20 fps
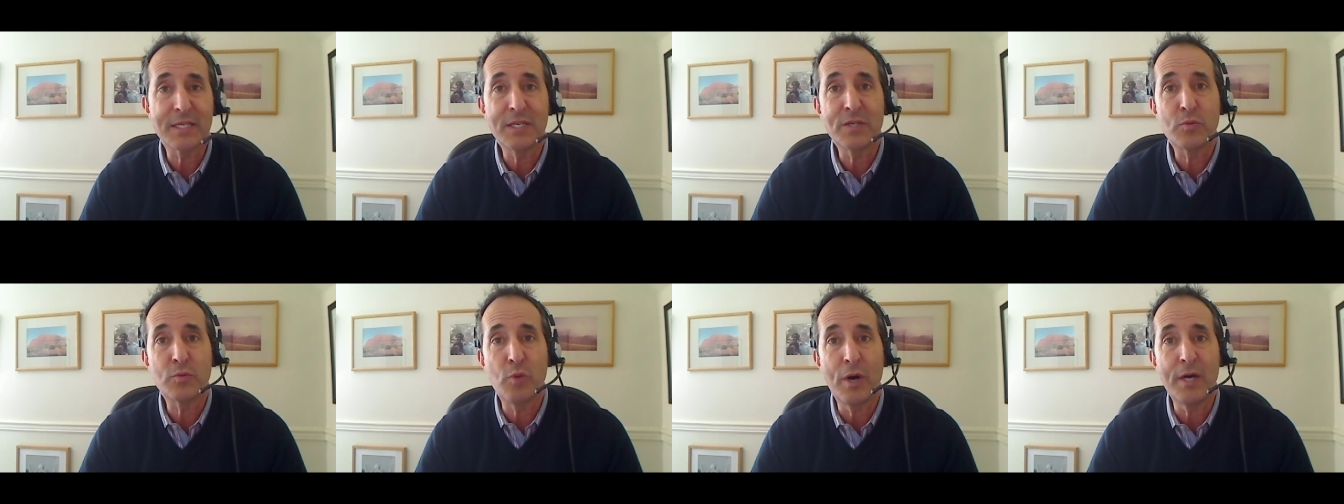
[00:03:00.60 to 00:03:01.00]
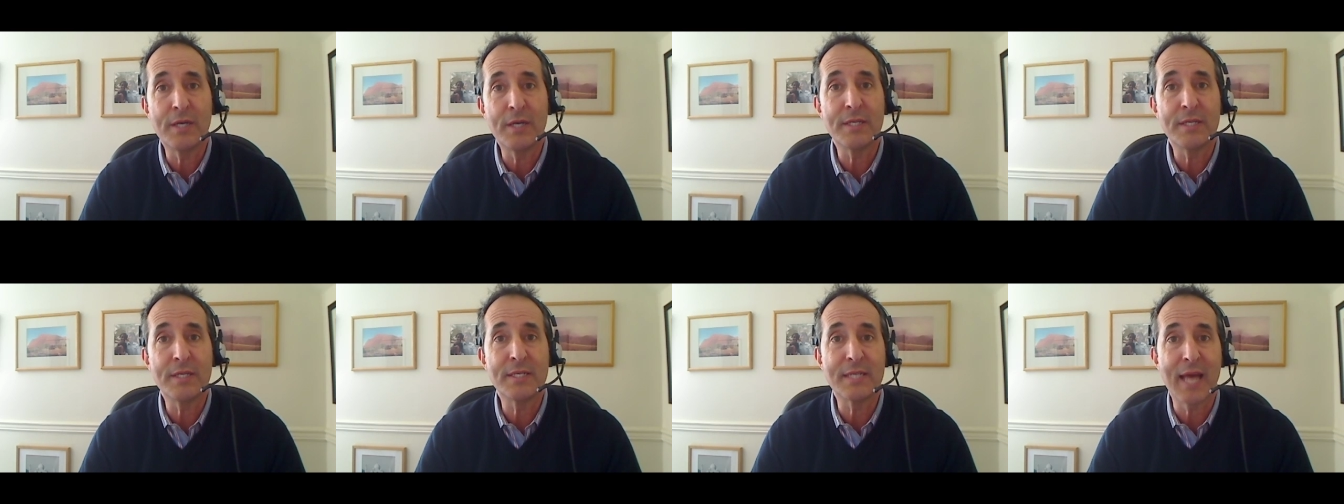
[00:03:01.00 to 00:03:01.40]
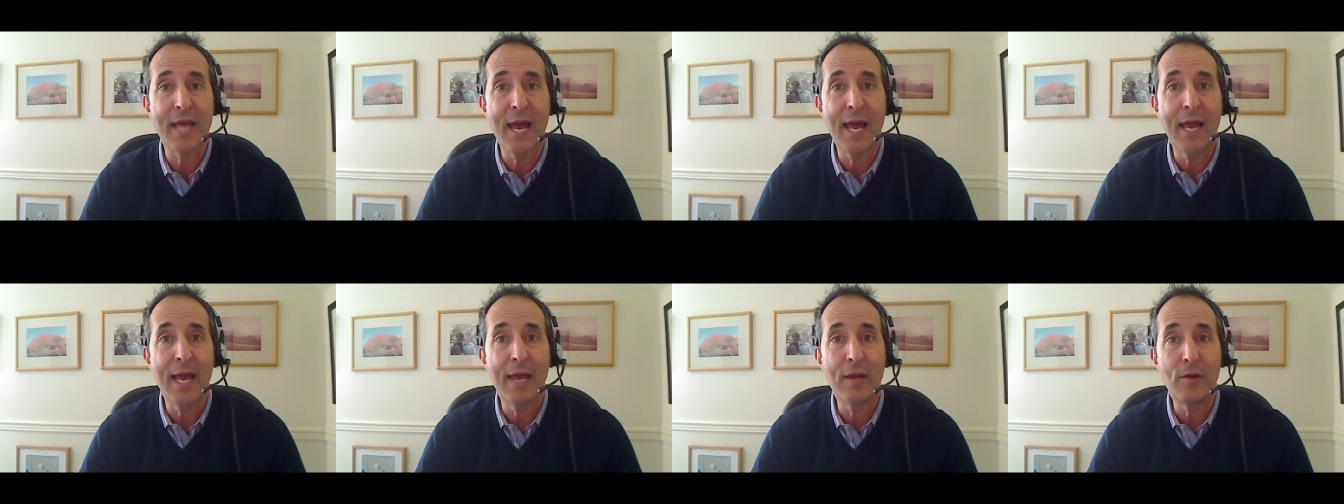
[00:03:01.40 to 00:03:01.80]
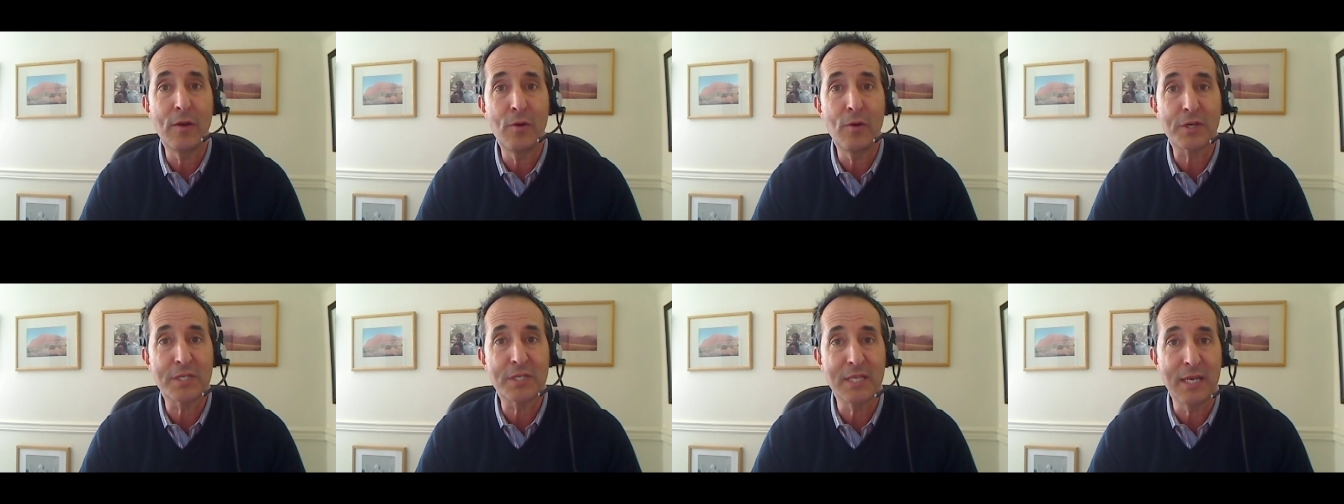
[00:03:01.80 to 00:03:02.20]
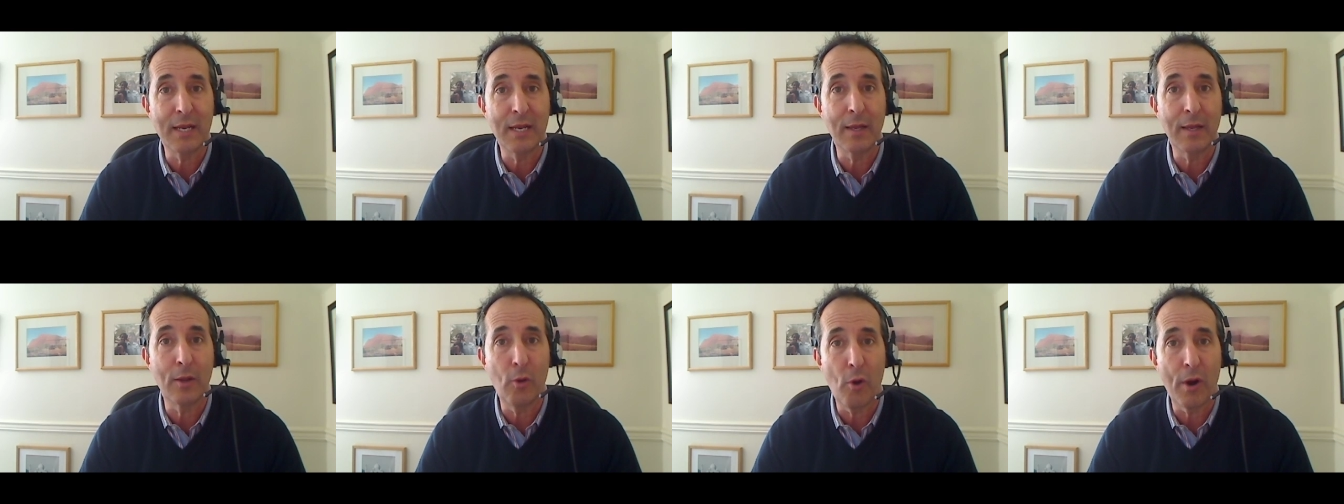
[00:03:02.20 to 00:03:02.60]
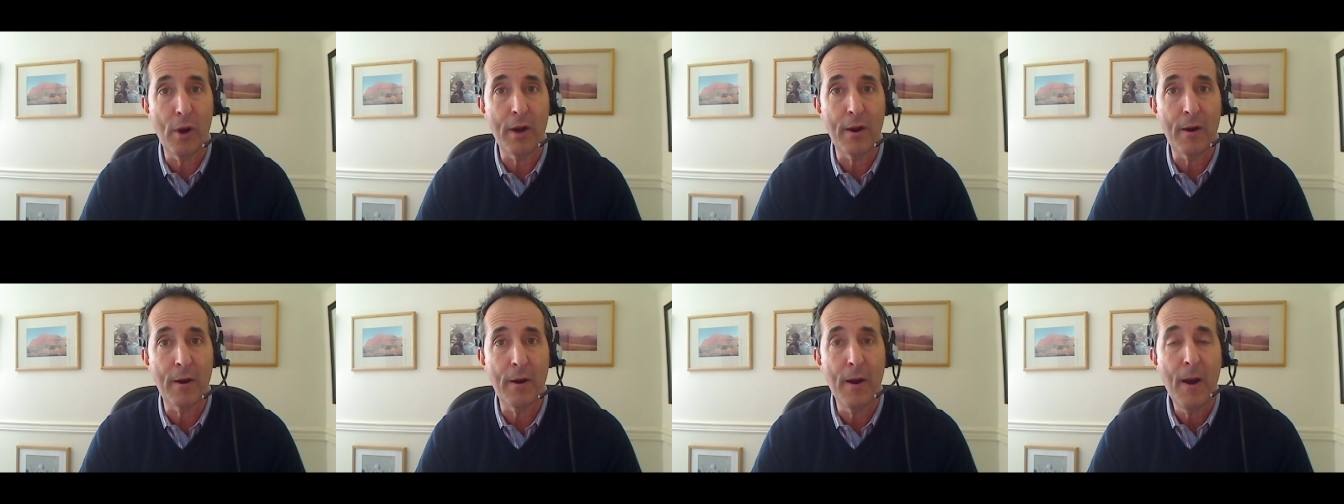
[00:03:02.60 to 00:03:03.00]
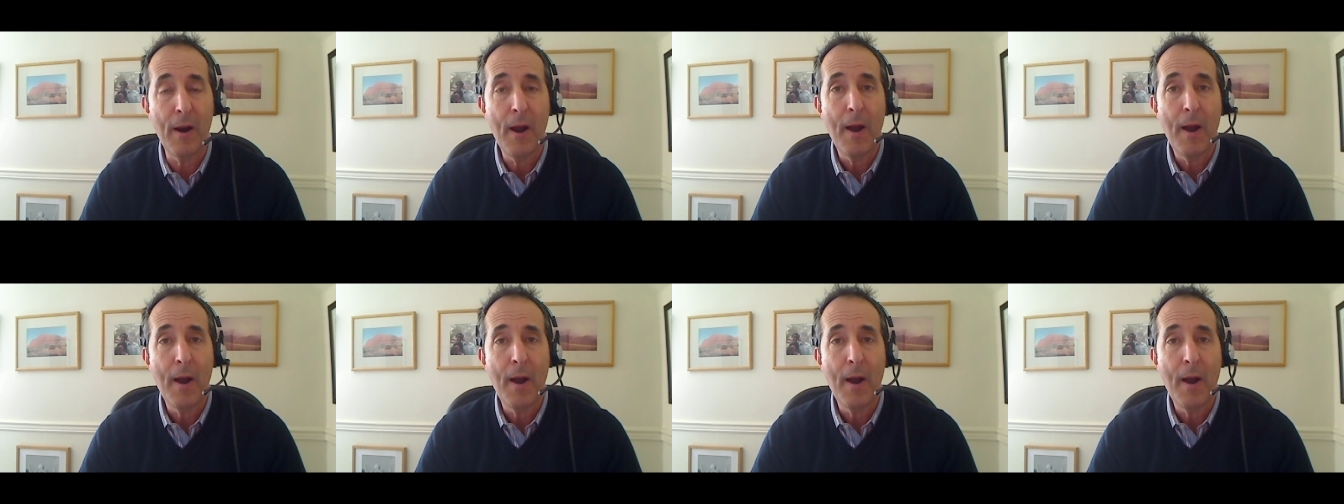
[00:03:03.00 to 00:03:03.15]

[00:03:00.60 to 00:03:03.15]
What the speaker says: was a New York City lawyer,